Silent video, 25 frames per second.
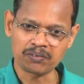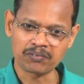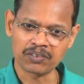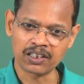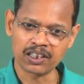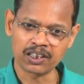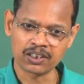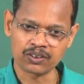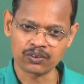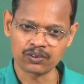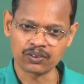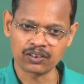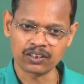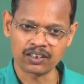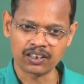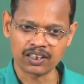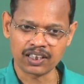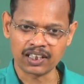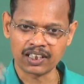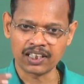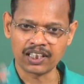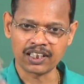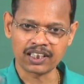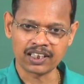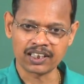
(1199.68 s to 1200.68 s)
molecule
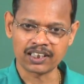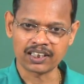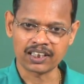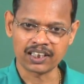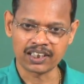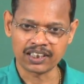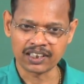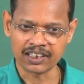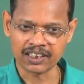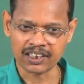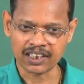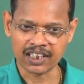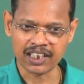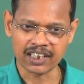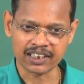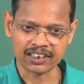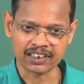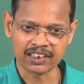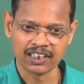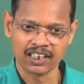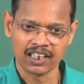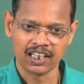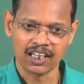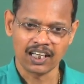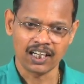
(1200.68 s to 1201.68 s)
or a ligand can
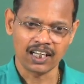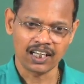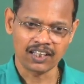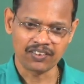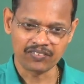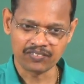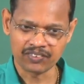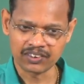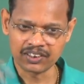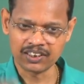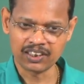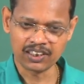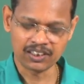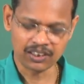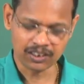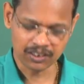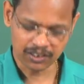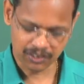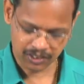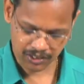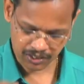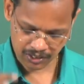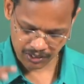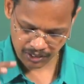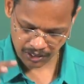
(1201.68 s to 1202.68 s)
interact with
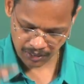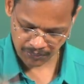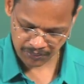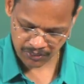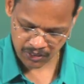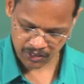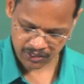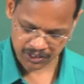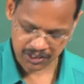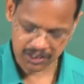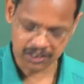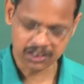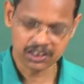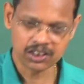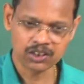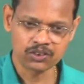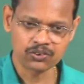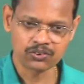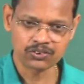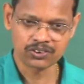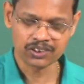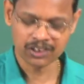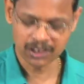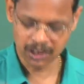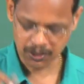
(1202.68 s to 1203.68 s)
the amino acid
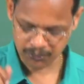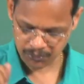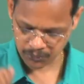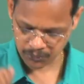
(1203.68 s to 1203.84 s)
residues in your